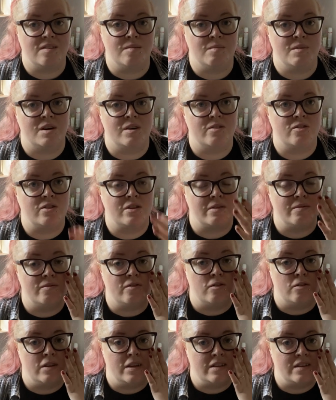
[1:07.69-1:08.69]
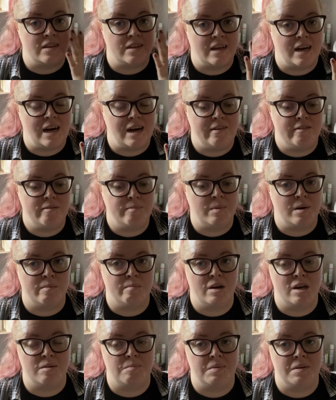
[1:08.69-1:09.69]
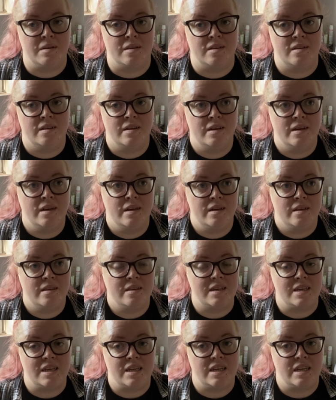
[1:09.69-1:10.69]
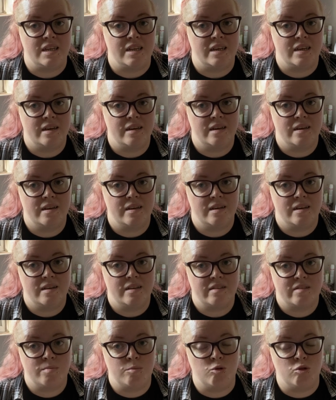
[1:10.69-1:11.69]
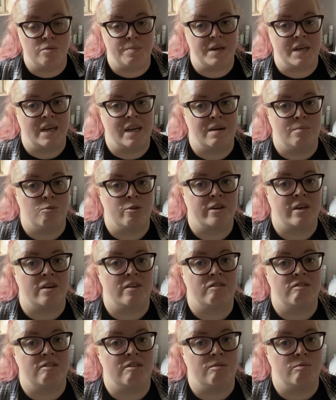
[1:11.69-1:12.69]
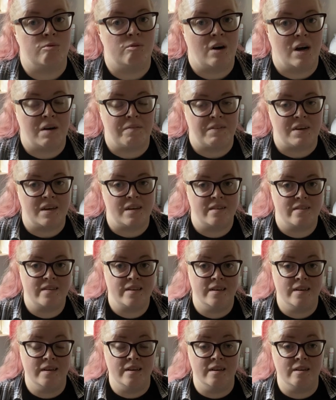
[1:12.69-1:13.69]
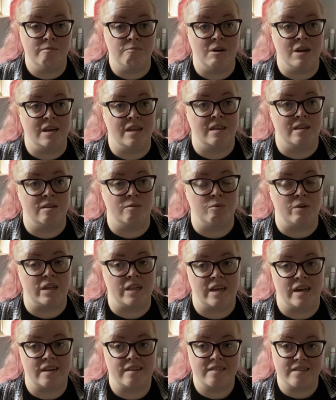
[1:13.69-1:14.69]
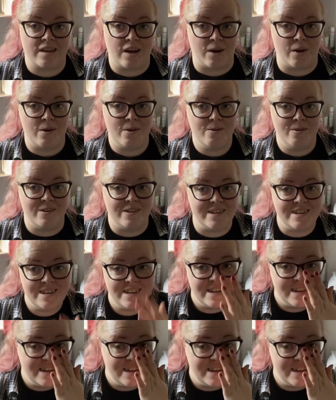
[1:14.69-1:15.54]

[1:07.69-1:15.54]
that I was looking for they didn't have, but I'm hoping the smaller B&M we go to will have it when we next go.